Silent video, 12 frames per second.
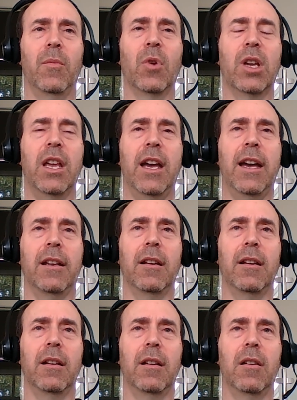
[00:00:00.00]
looking at
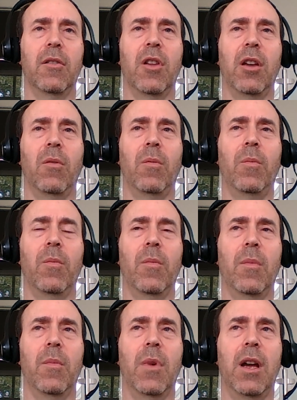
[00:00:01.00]

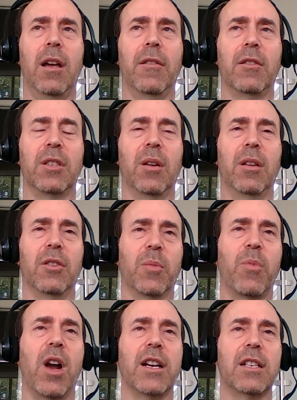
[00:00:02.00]
there's
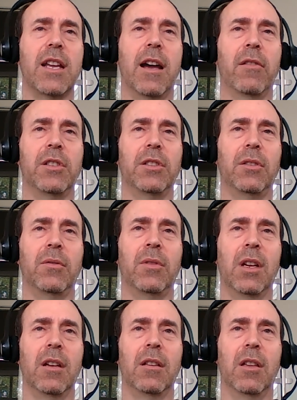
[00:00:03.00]
a project now
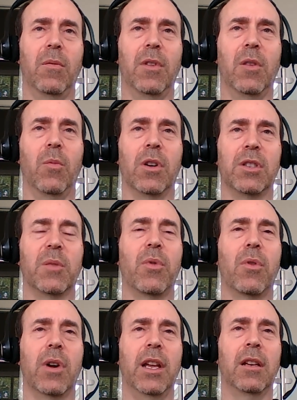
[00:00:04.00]
that we're
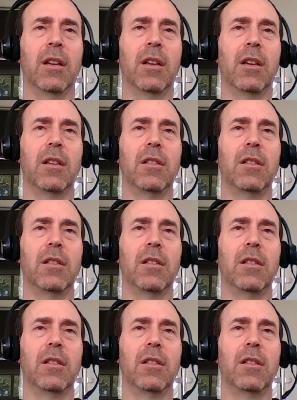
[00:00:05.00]
supporting